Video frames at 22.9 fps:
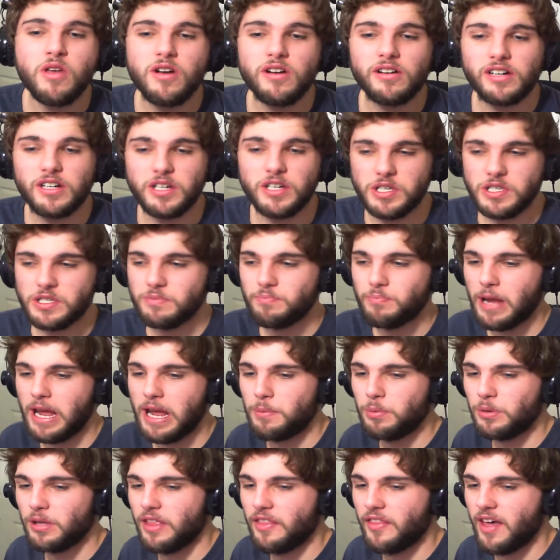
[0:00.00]
because
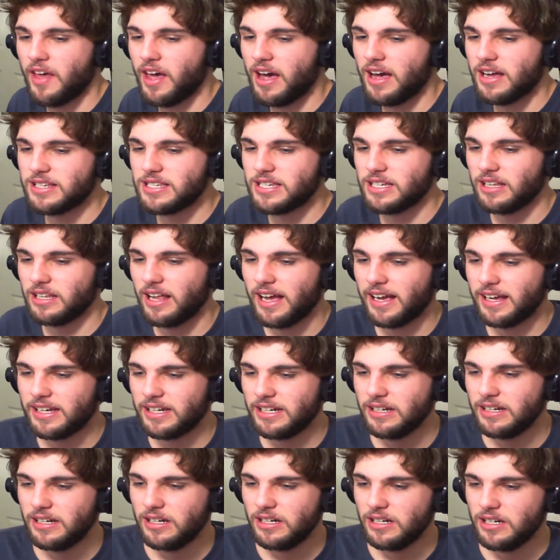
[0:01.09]
people are there to like,
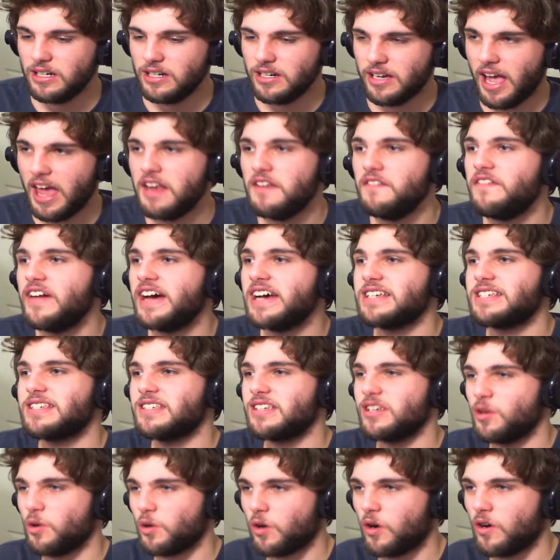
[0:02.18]
invest in
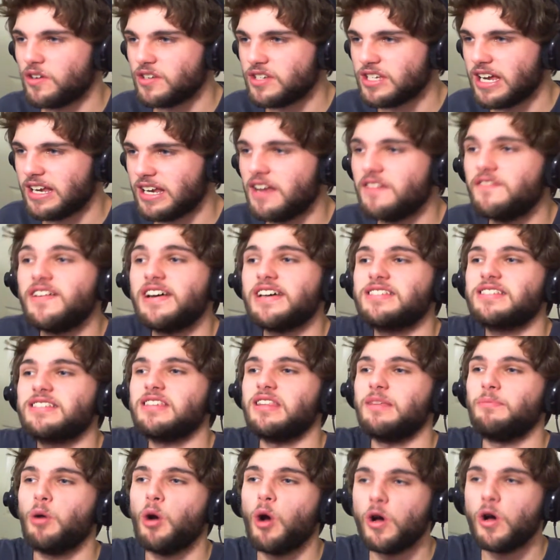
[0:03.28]
your content, invest in the
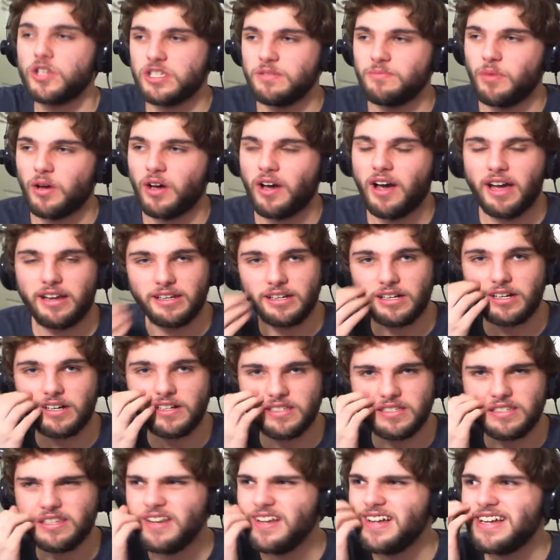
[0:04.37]
person behind it,
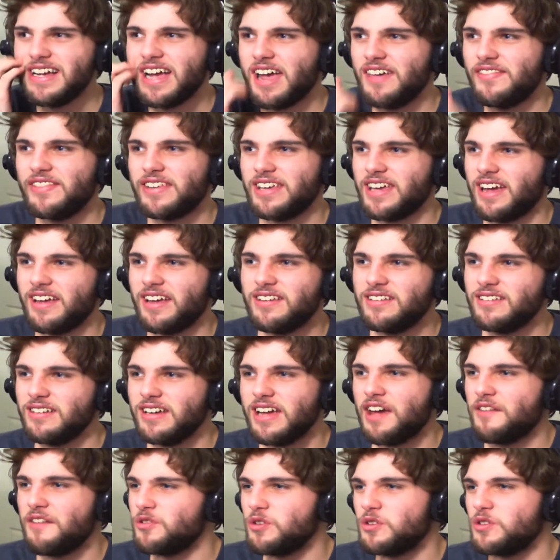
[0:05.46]
because in the end,
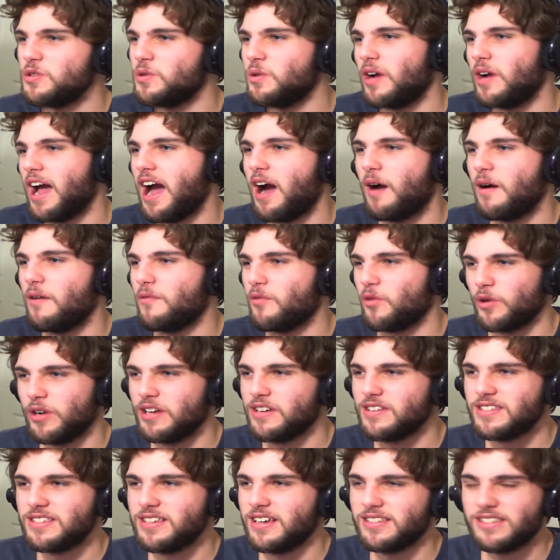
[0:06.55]
if you do it how everyone
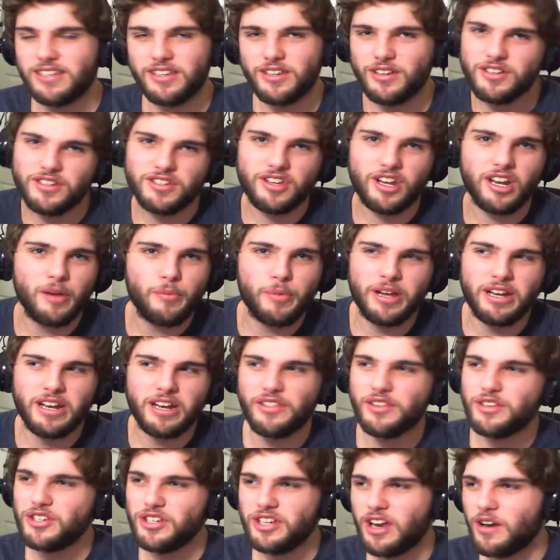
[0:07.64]
else does it, you're just going to be another
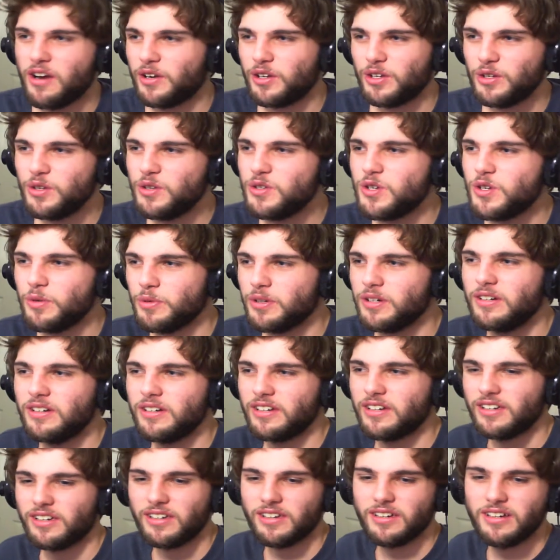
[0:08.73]
generic YouTuber.
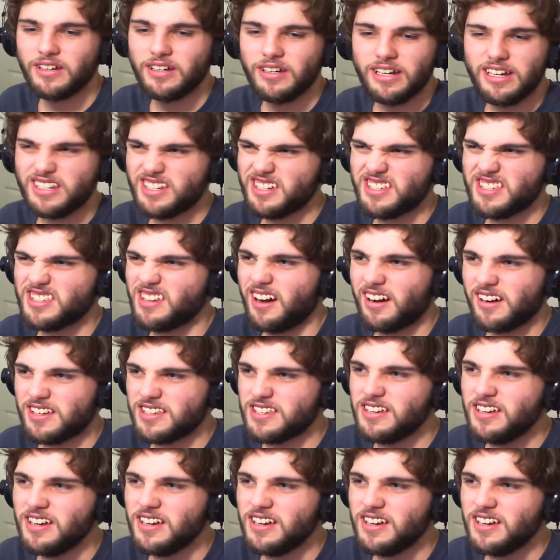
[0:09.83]
It just sucks.